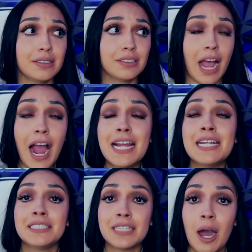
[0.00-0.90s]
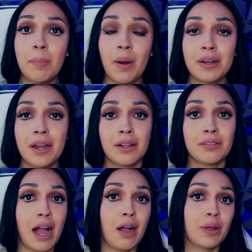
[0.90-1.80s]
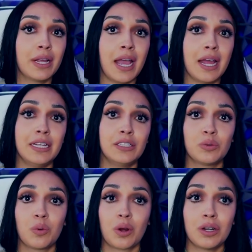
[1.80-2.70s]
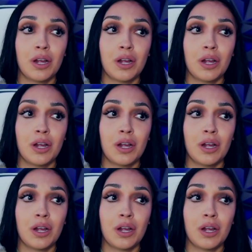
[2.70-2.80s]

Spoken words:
tightened up on allowing any sort